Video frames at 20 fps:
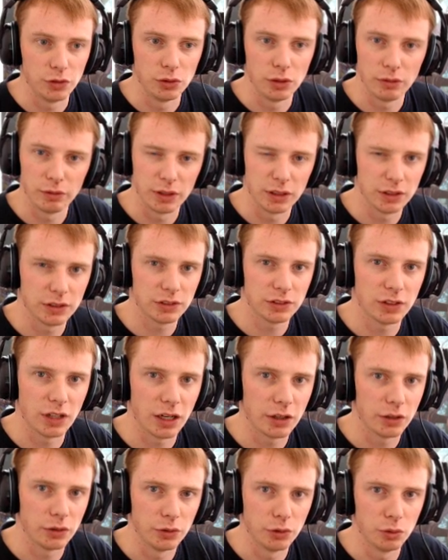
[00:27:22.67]
ever get
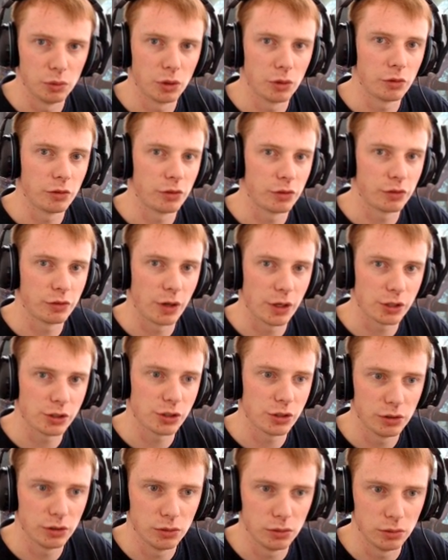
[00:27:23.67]
stuck or you want a
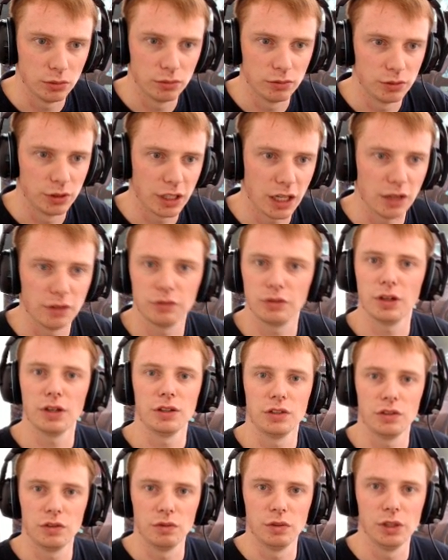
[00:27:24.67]
refresher, or you can't find
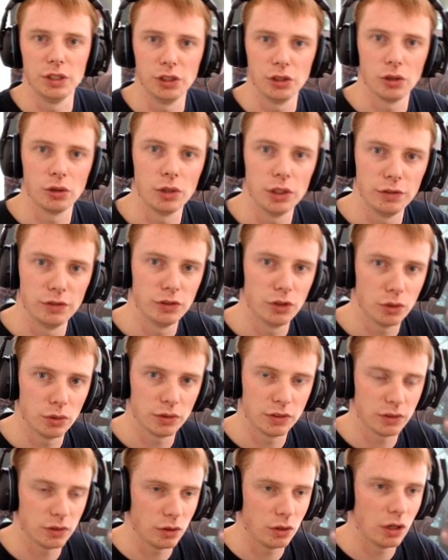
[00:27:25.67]
this video, even though
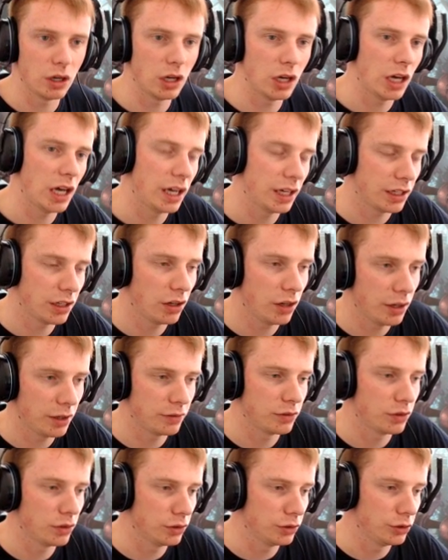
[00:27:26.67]
it's
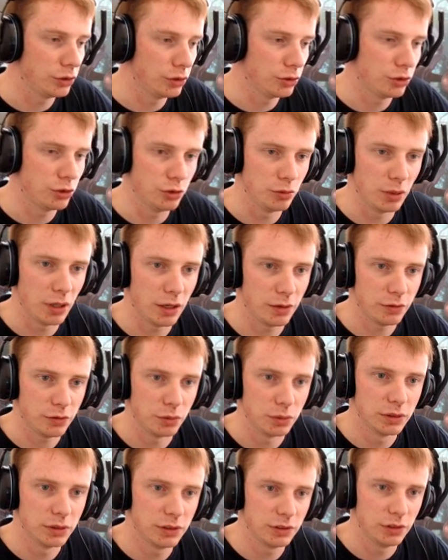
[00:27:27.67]
archived on YouTube
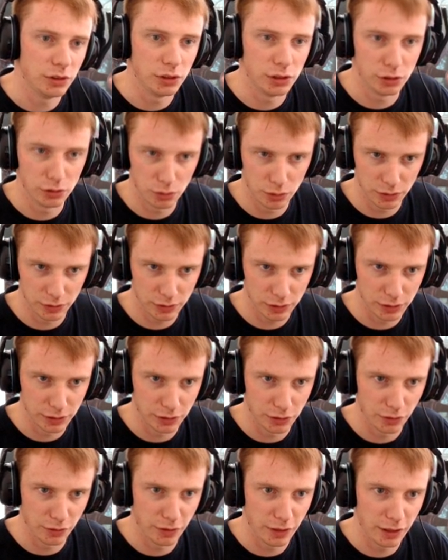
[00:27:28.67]
afterwards, you can always click
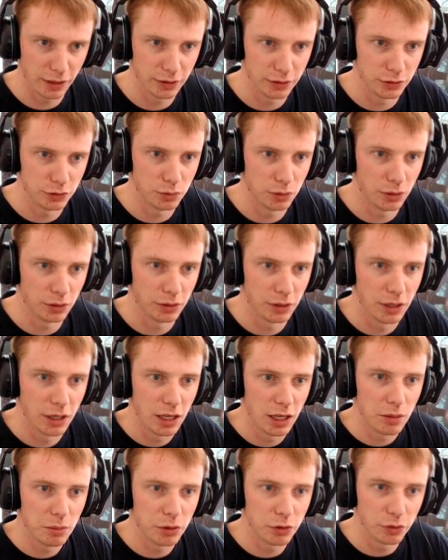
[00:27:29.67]
on that as well.
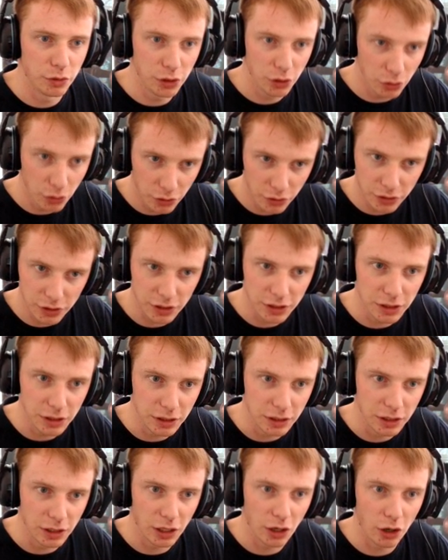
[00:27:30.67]
But if we go to
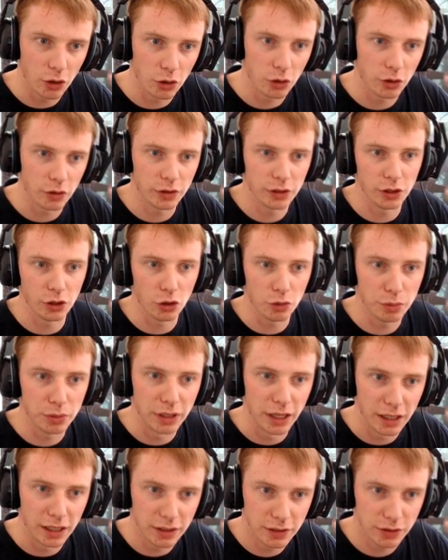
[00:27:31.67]
the open
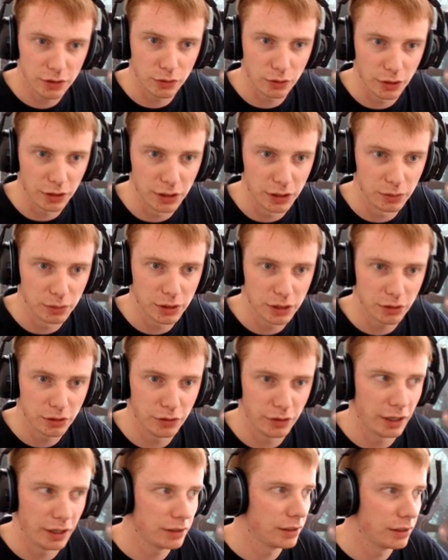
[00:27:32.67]
editor right here, we click
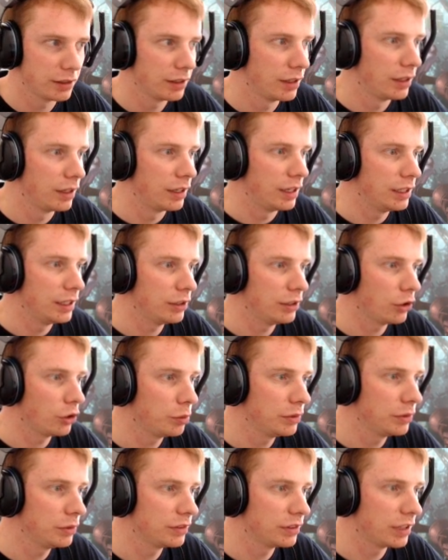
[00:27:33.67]
on that, it
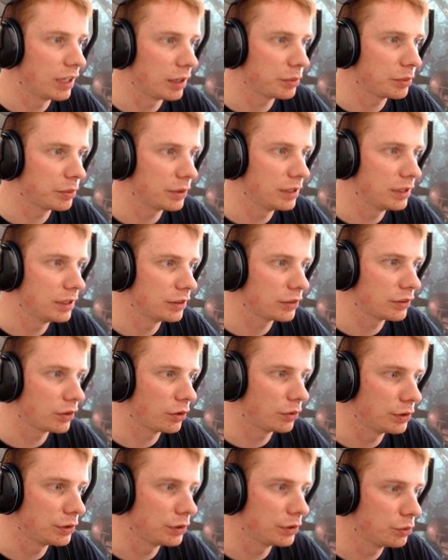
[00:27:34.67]
opens it up in its
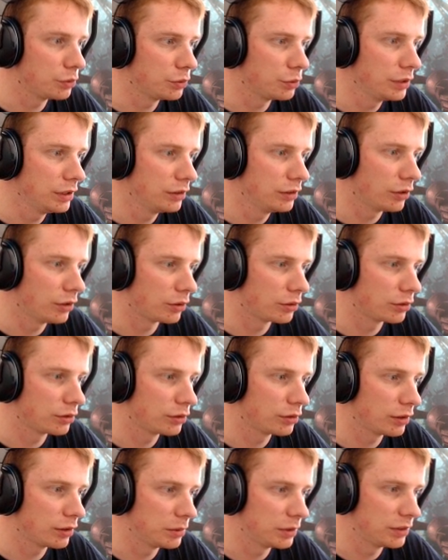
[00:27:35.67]
own little window
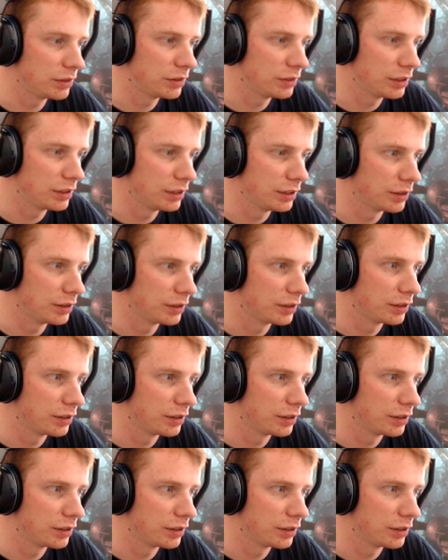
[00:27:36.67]
that we see here,